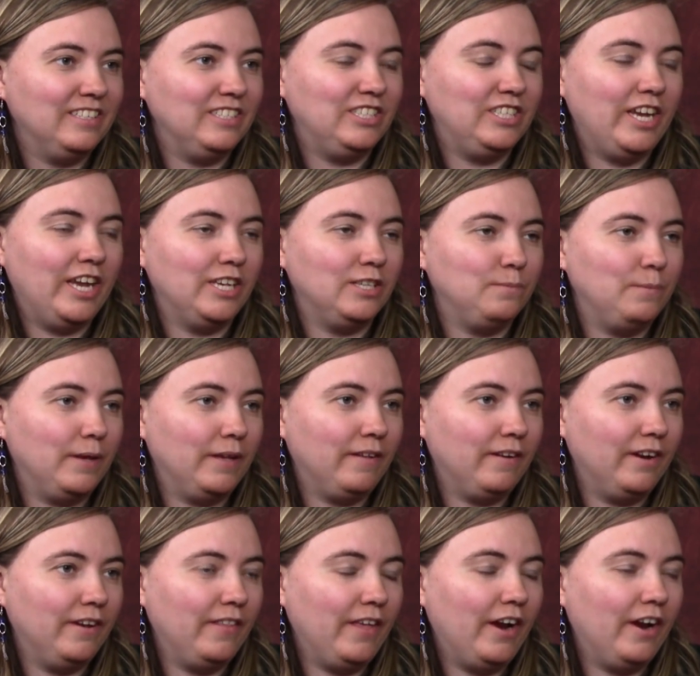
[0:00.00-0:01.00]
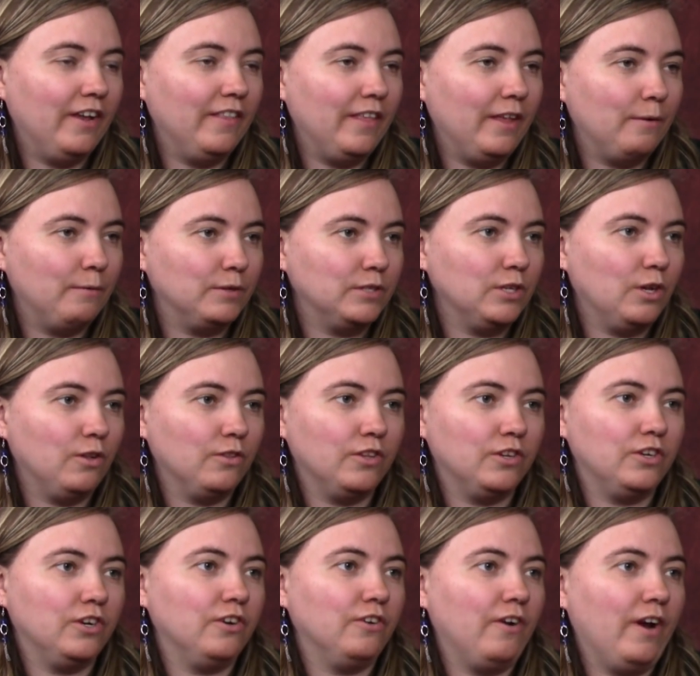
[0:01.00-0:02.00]
chased me clear there and then were told to
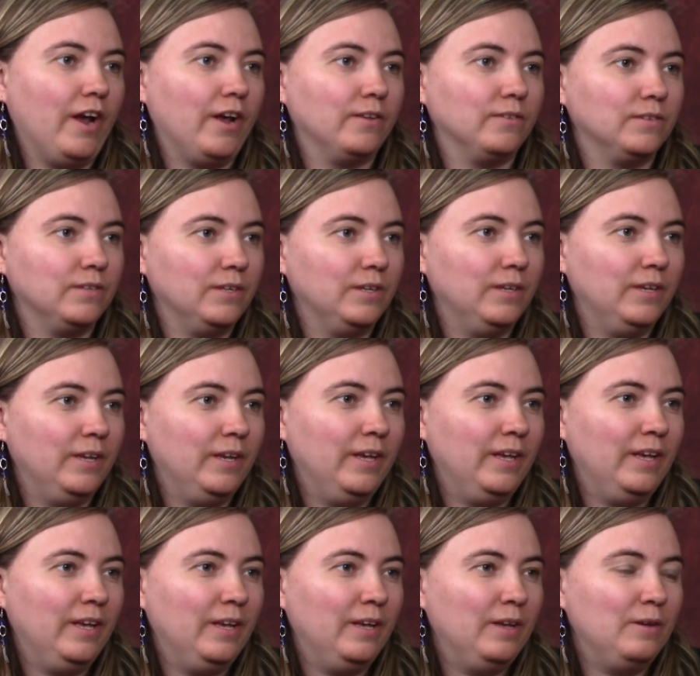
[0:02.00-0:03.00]
turn around.